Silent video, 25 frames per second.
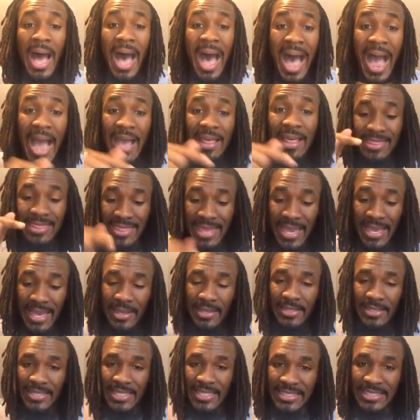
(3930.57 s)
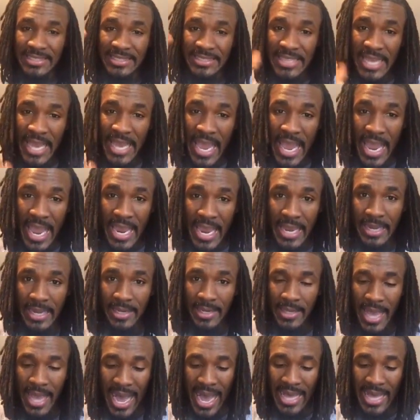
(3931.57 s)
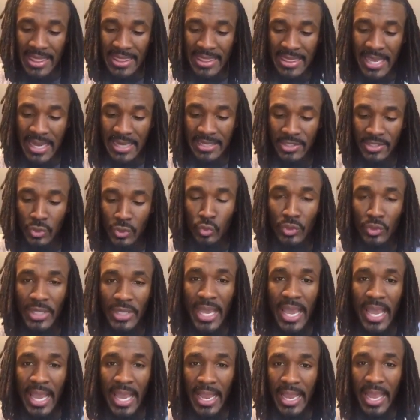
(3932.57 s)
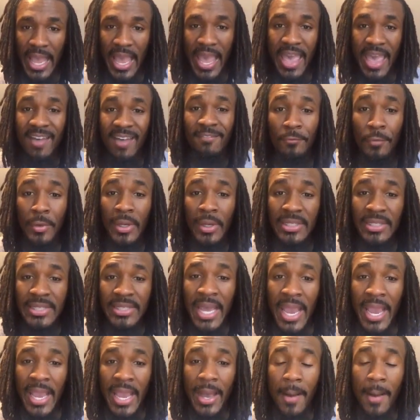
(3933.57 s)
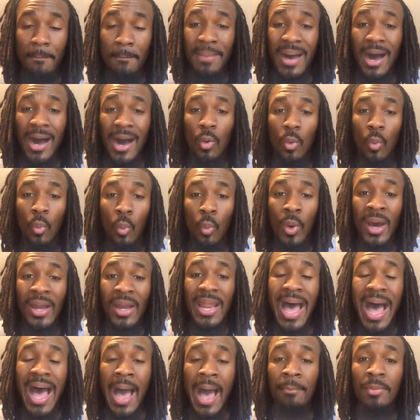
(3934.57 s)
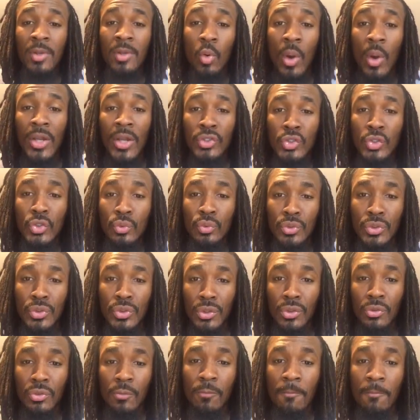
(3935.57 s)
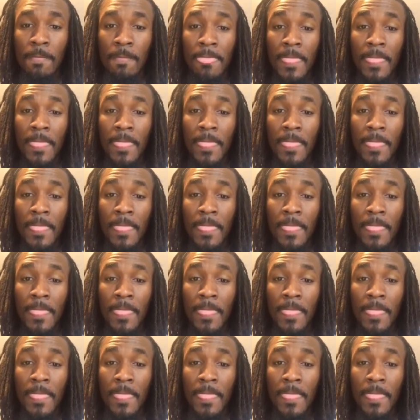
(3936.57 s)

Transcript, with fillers: I think today, I think today, every day about what I'm going to do